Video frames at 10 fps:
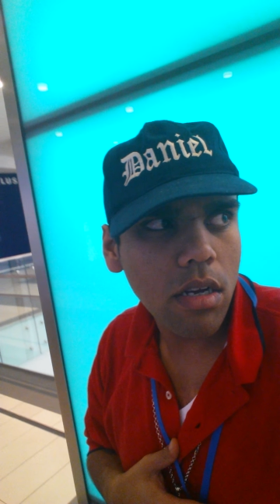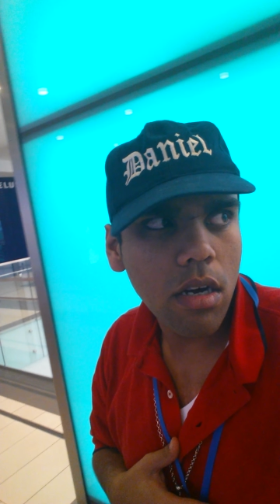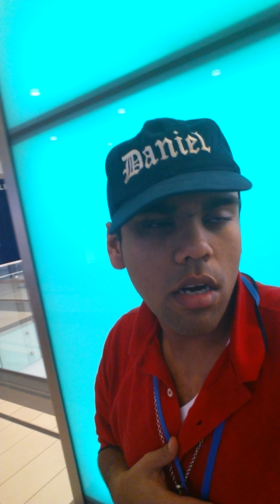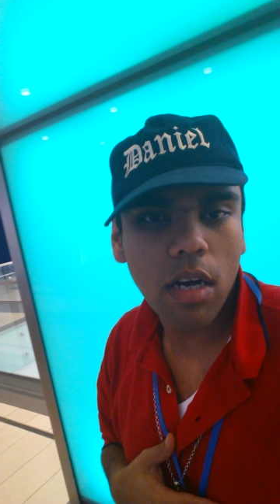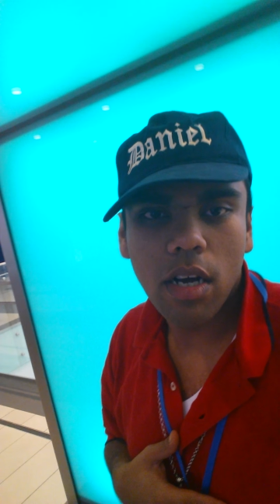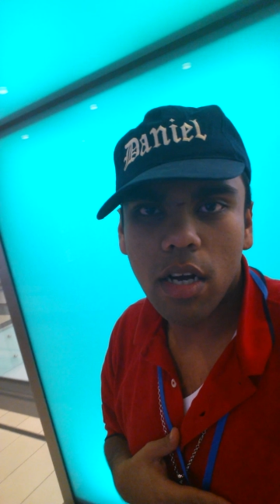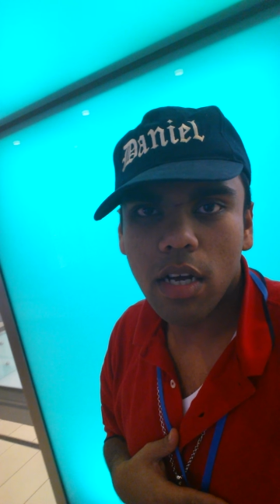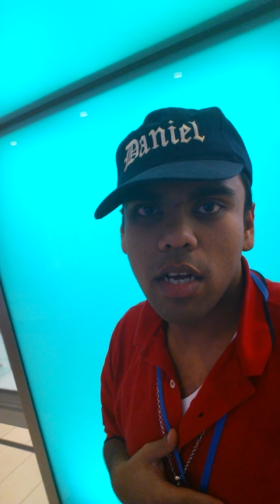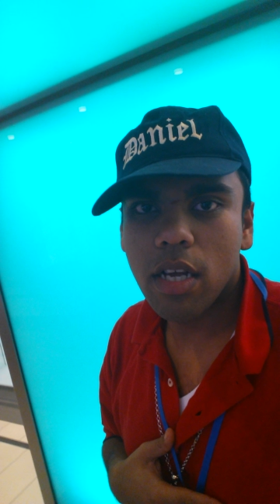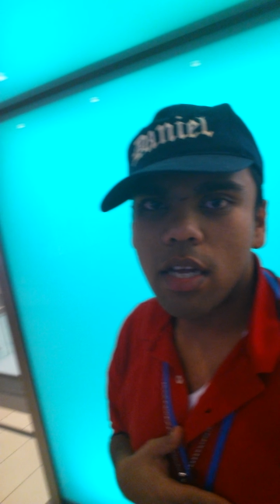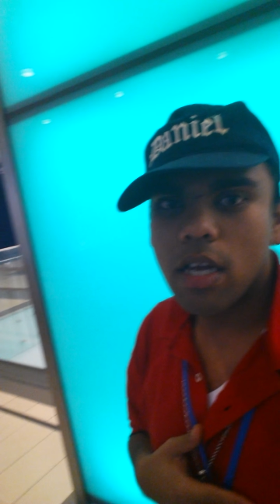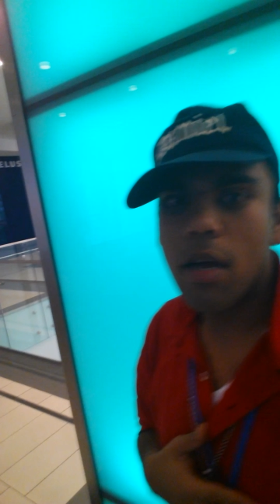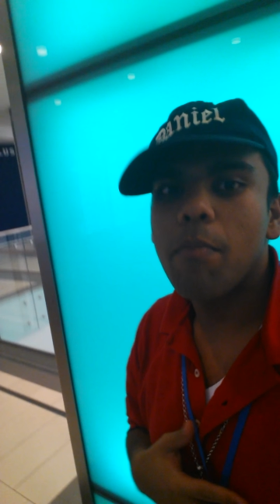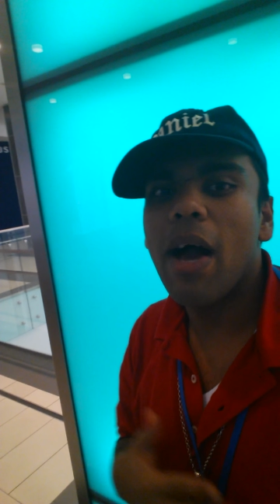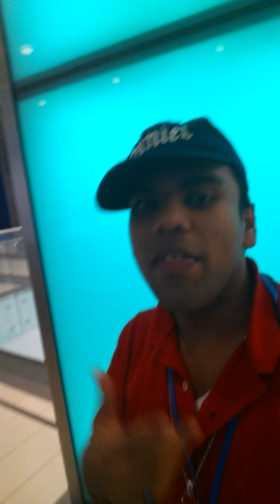Matthew Almeida.
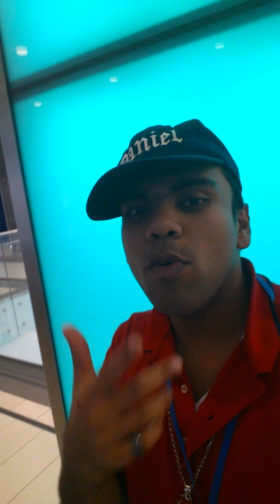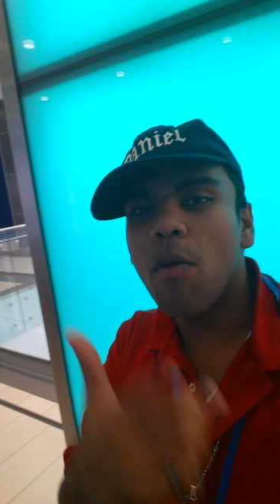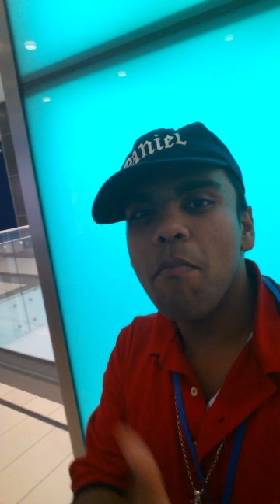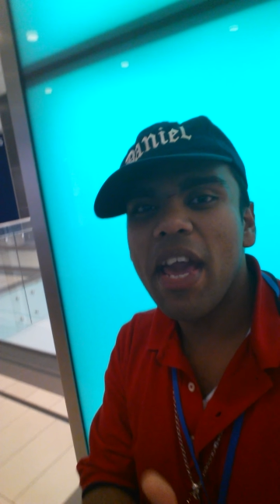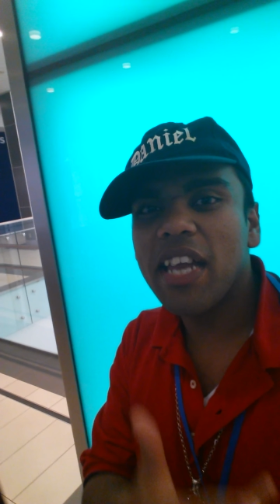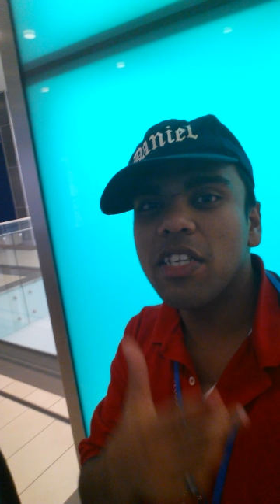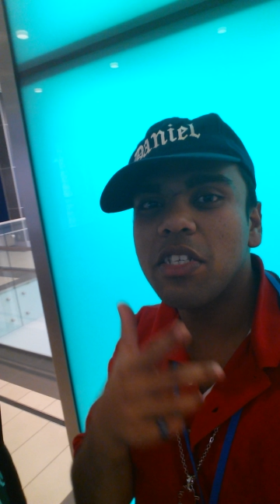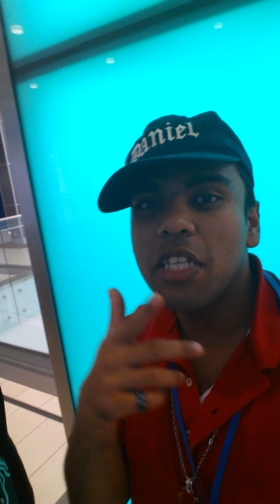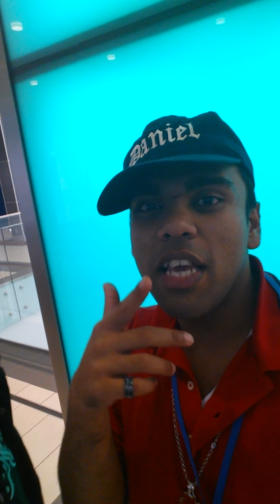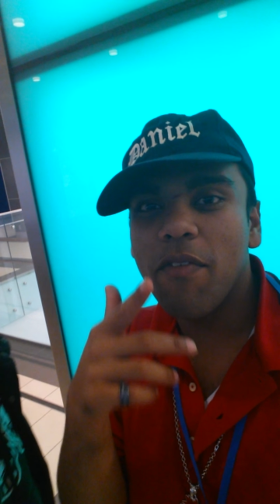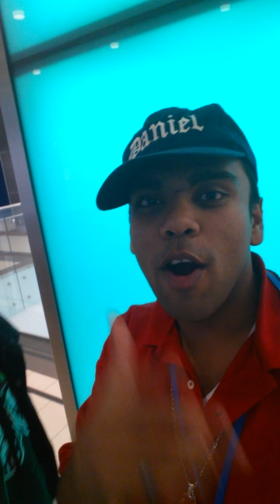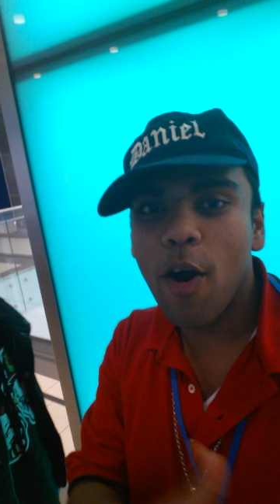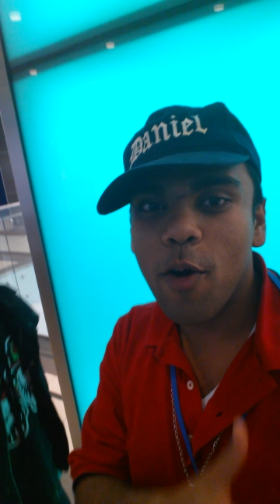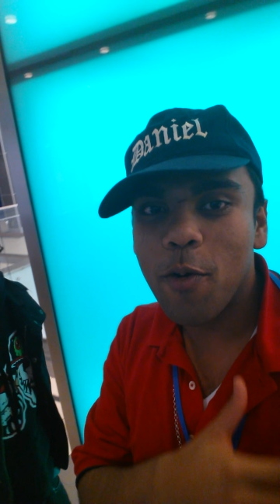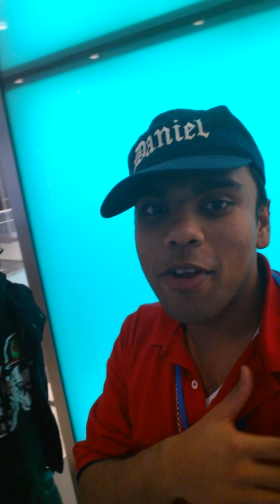Matthew Almeida, Steve, Steve
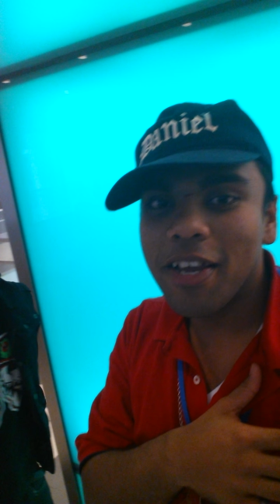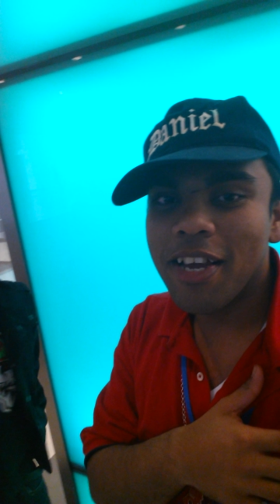Hogue.